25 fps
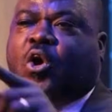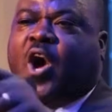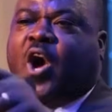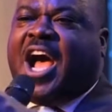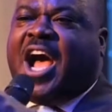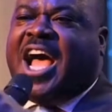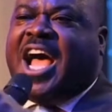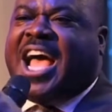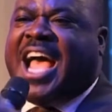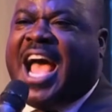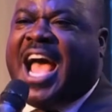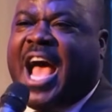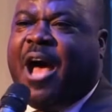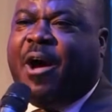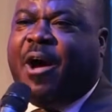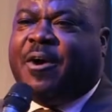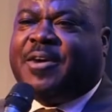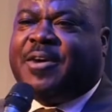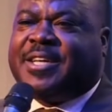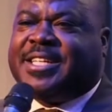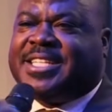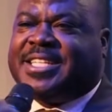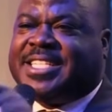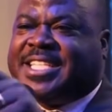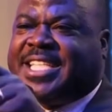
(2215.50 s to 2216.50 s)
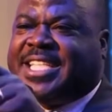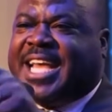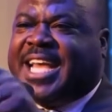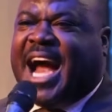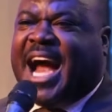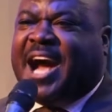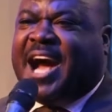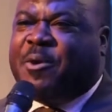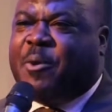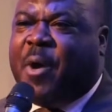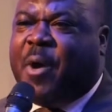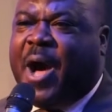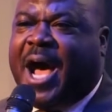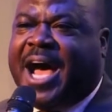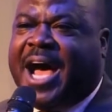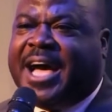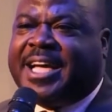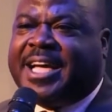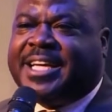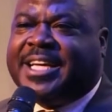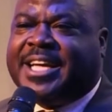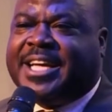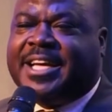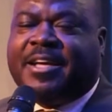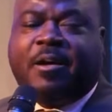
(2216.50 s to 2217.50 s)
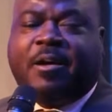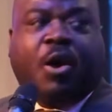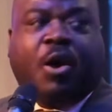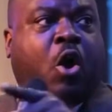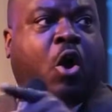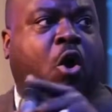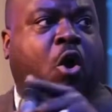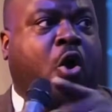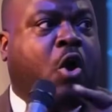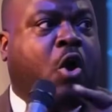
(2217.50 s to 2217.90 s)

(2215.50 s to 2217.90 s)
After staying for like 2 months, he said, you know what, doctor?